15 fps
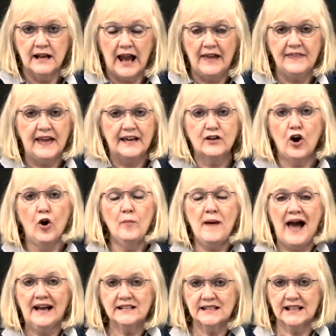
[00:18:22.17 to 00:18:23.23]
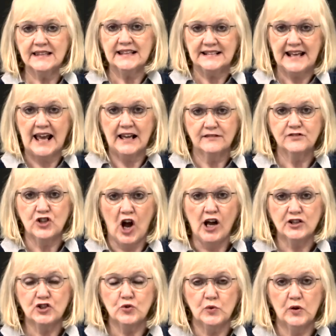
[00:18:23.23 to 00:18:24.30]
And they go back to the day of
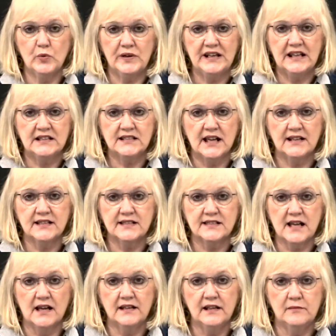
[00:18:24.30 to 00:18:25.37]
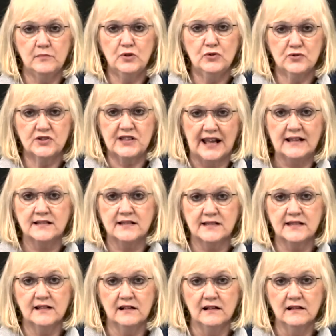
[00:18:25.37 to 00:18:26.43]
Joshua when he said, sun and moon, stand
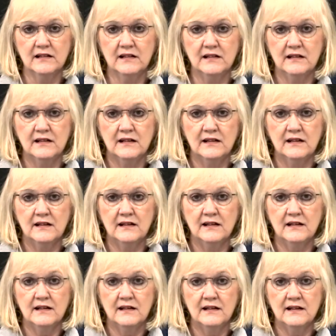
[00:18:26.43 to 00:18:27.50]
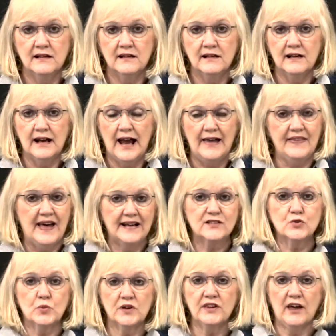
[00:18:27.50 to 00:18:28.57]
still. And
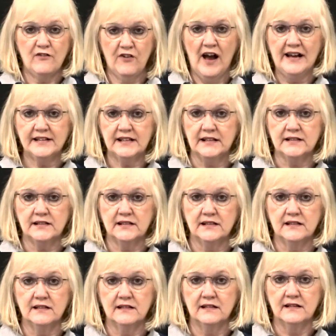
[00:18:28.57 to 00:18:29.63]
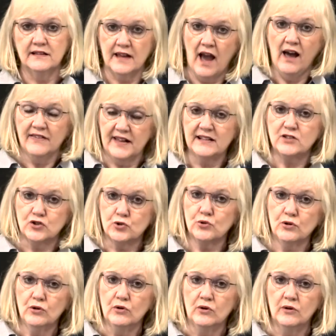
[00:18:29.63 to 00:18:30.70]
that's where they find it. Yeah, that's
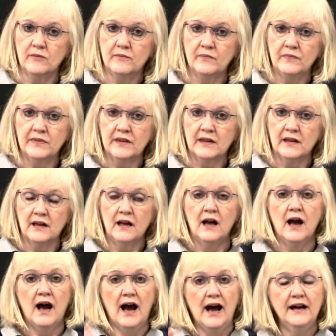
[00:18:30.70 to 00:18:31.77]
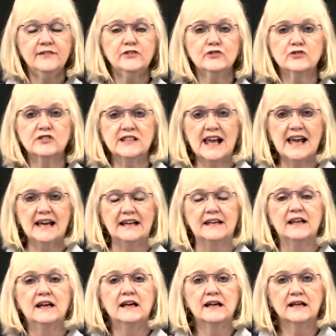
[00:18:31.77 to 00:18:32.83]
true. Understand,
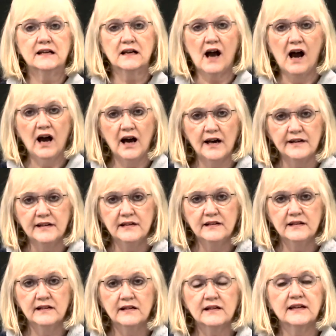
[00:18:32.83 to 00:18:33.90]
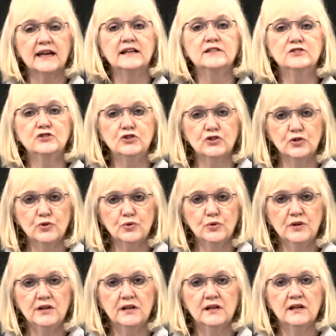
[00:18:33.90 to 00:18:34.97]
God can do
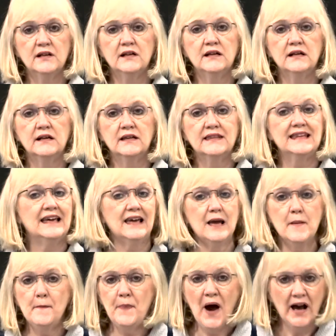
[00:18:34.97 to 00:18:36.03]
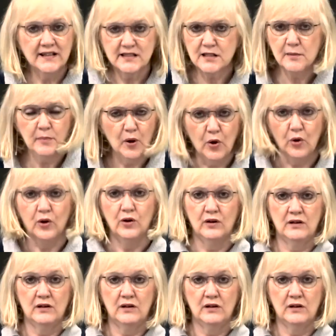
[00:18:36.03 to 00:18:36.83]
the impossible.